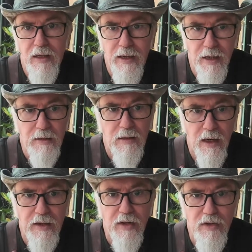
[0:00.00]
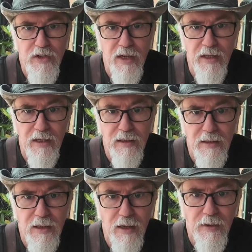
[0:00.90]
Yeah, I could understand that.
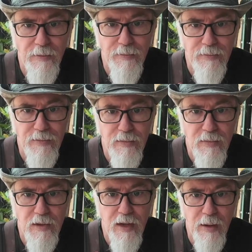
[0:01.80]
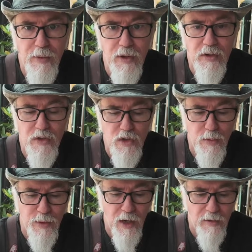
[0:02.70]
Um, Cambodia is
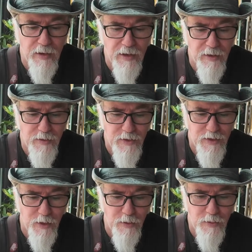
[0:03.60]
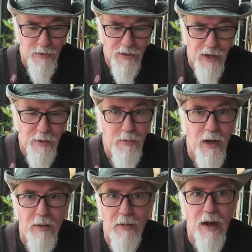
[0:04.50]
stupid hot right now, so I,
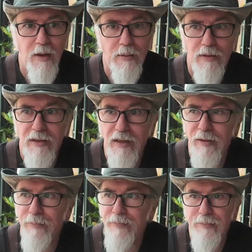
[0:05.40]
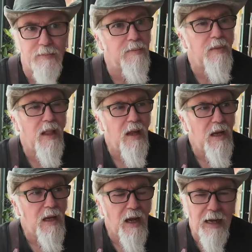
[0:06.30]
I, I would. Um,
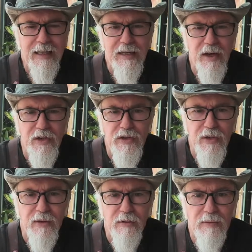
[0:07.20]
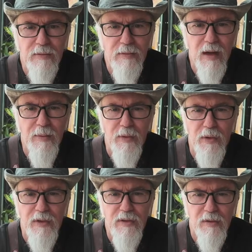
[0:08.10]
I think next year I'm
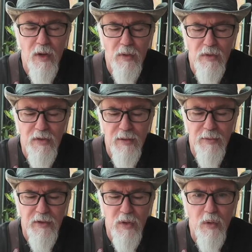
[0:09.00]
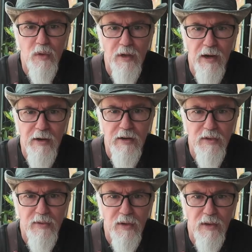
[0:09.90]
going to go to some of the cooler
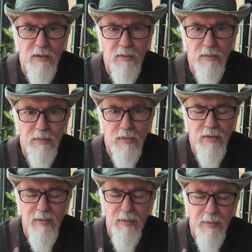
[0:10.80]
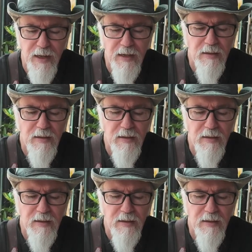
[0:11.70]
areas for some of my